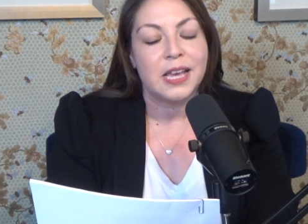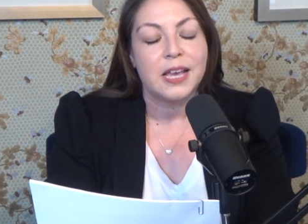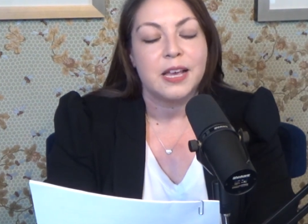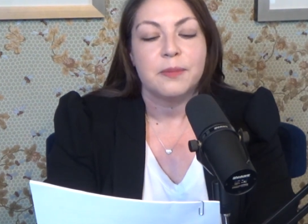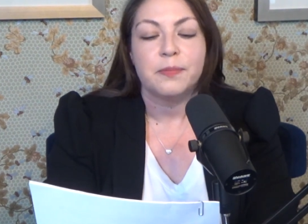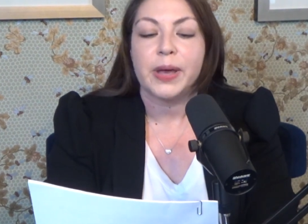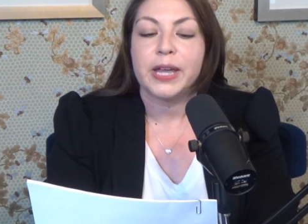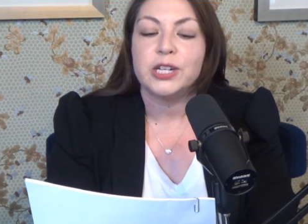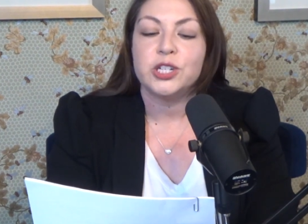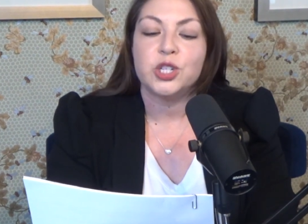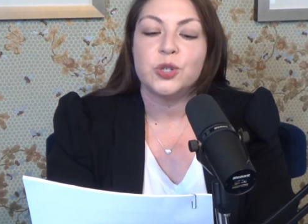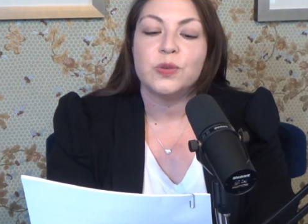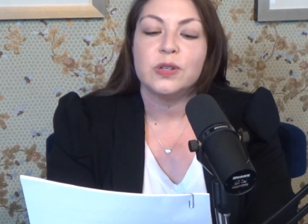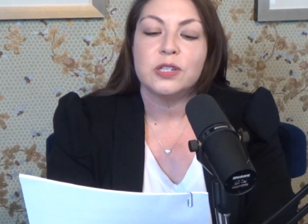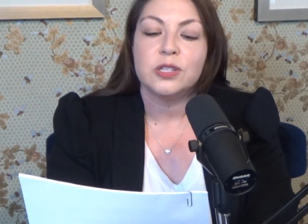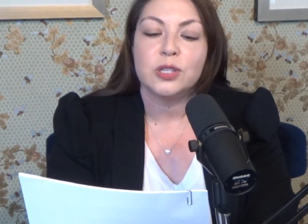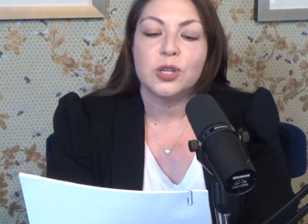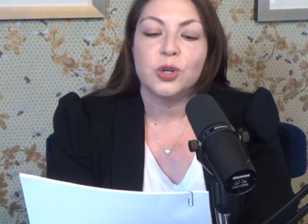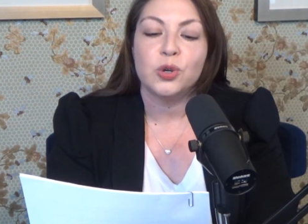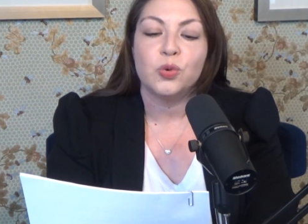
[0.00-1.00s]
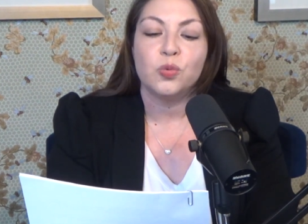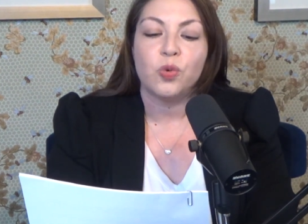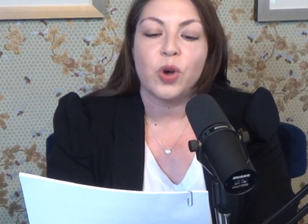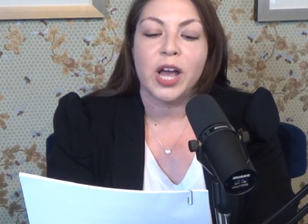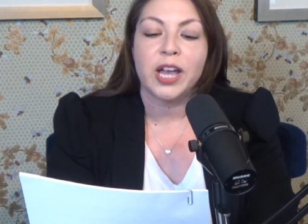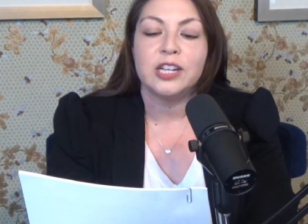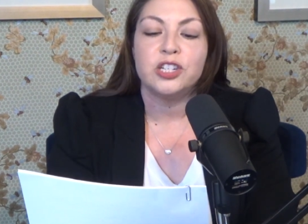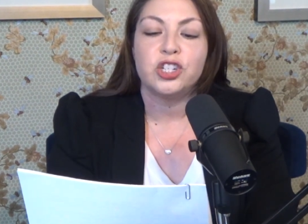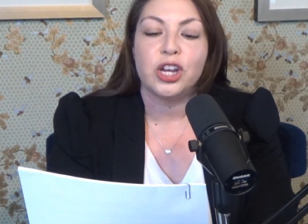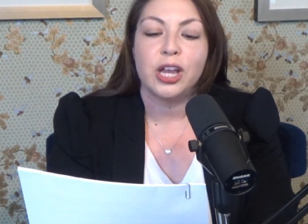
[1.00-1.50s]
By doing so,
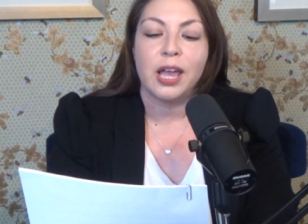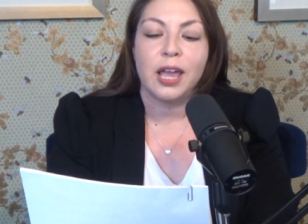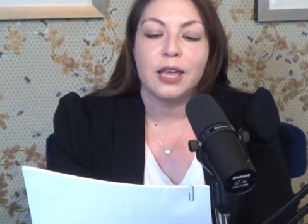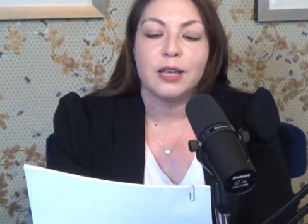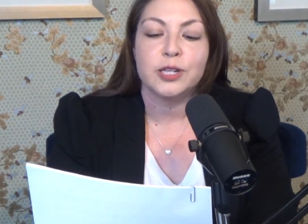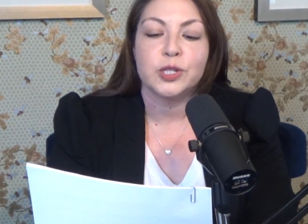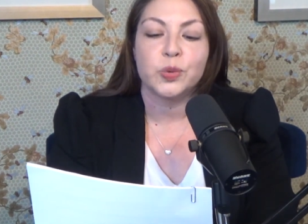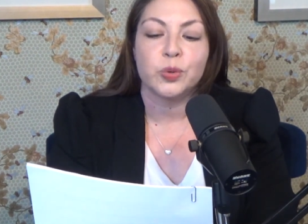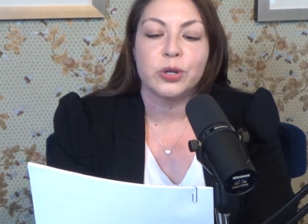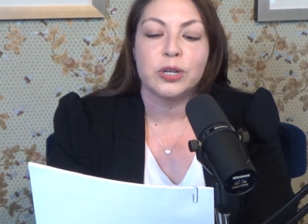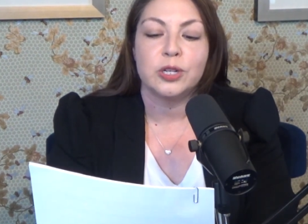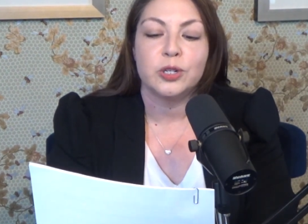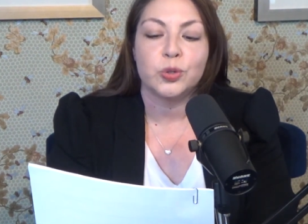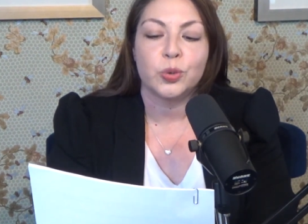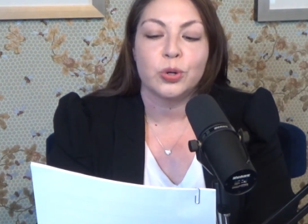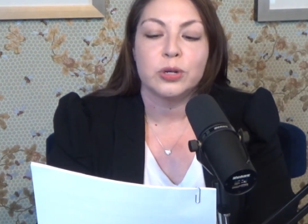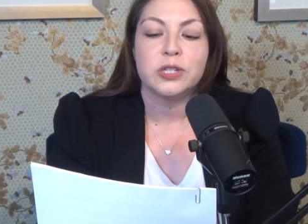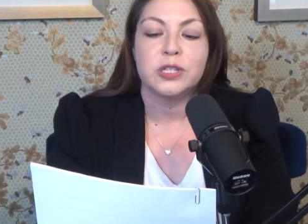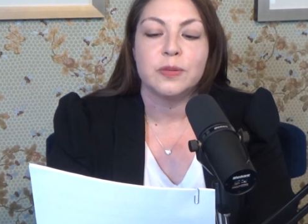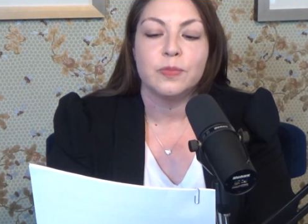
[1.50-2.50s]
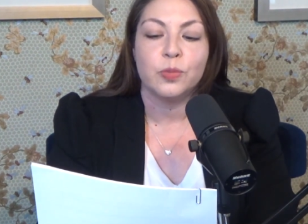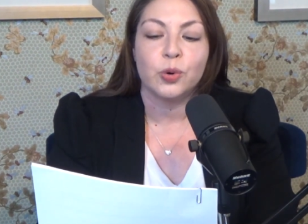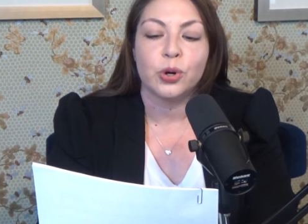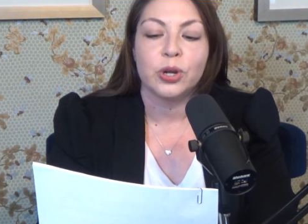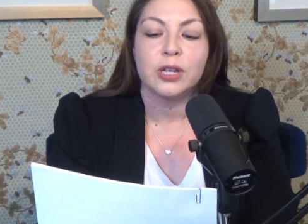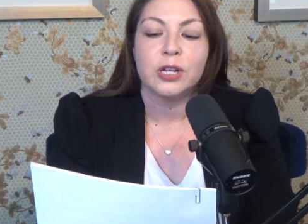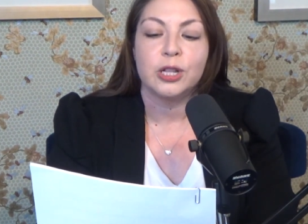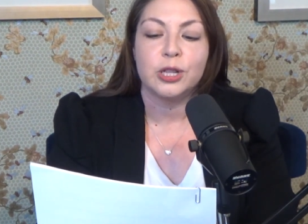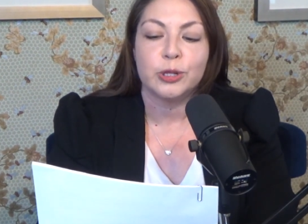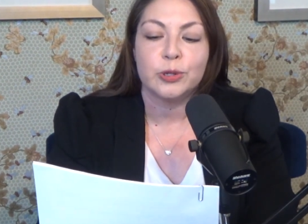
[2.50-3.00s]
YJA is working towards a more
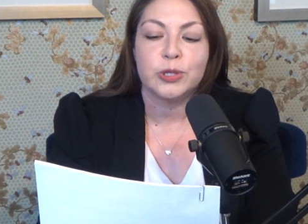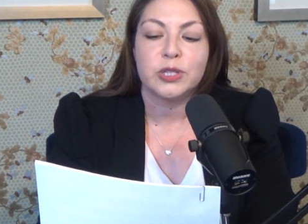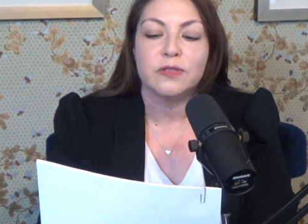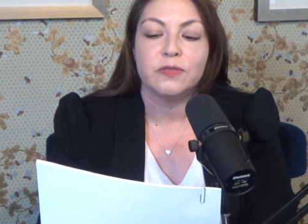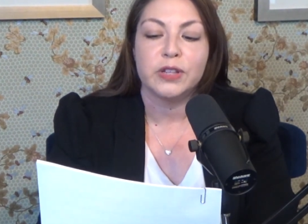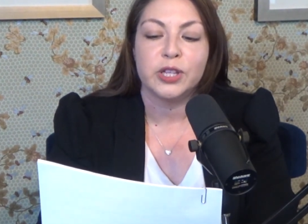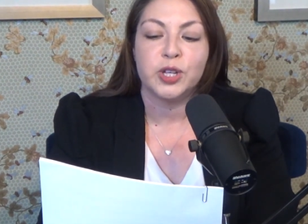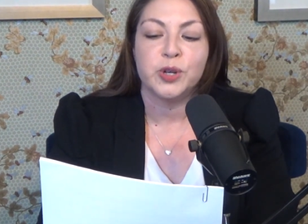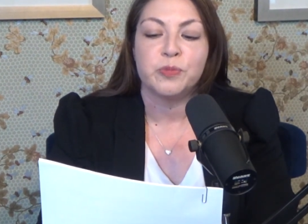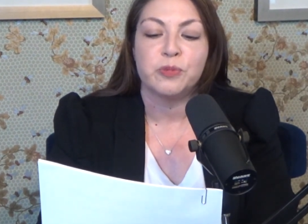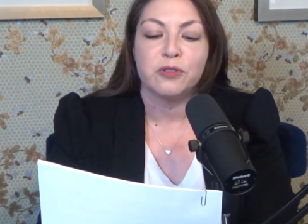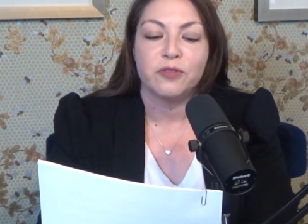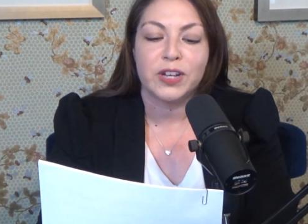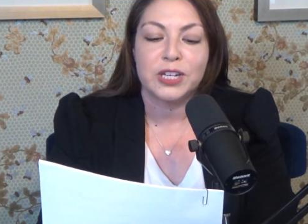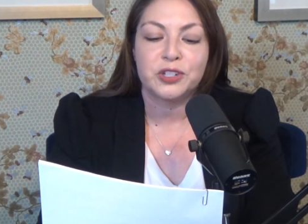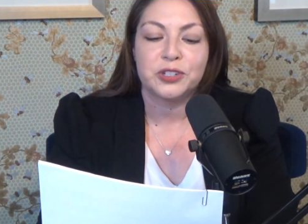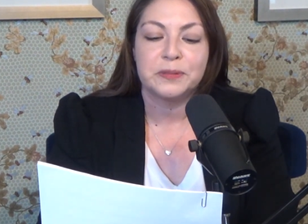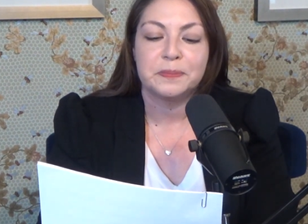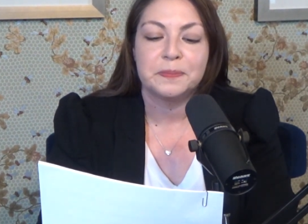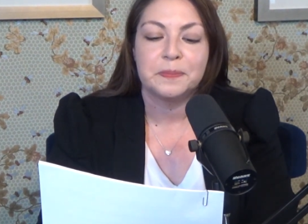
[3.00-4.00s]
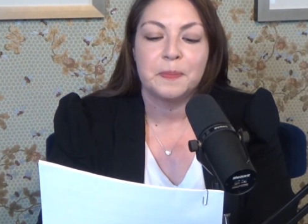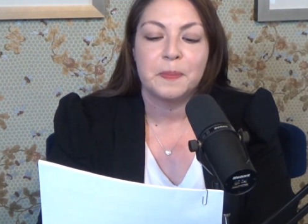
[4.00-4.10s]
inclusive legal profession.